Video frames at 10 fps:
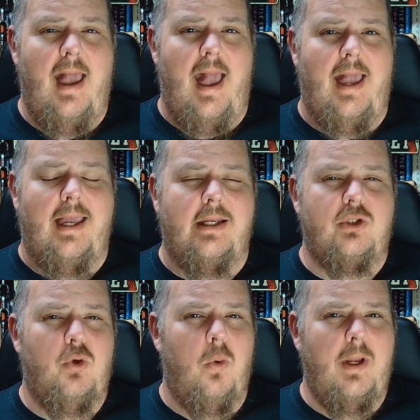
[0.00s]
a
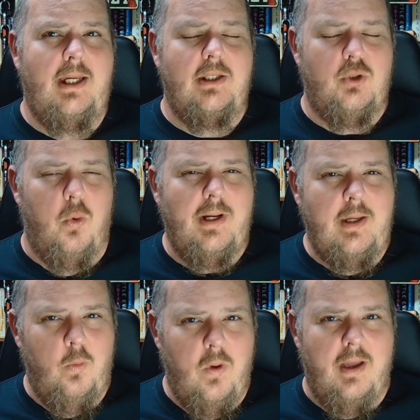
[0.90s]
twenty
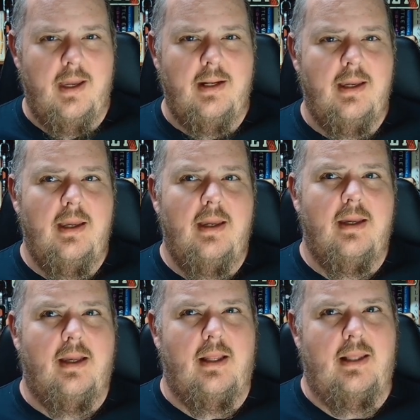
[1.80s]
twenty-one
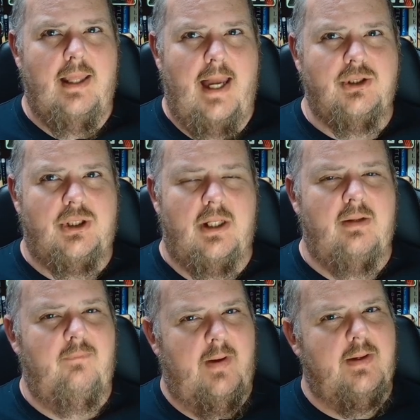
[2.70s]

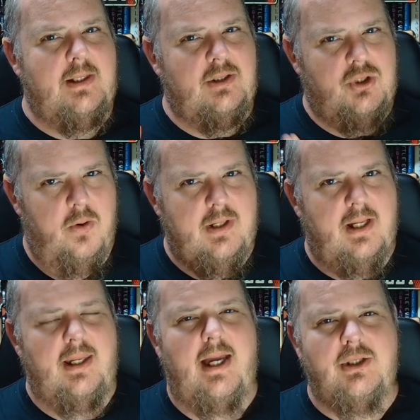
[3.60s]
collection, very short
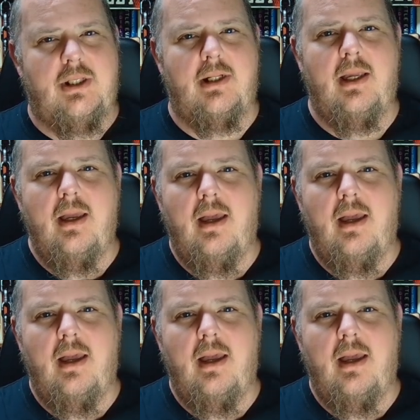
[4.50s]
collection,